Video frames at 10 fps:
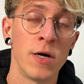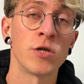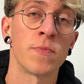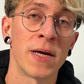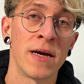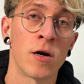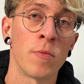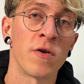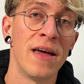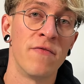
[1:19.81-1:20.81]
We also play a
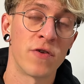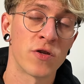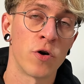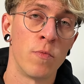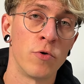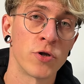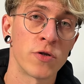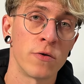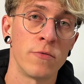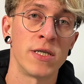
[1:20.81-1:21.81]
couple of infinite
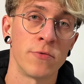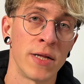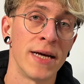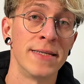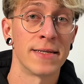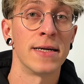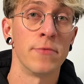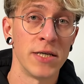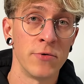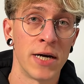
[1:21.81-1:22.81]
combos, which will instantly
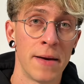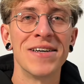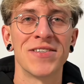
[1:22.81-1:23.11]
win you the game.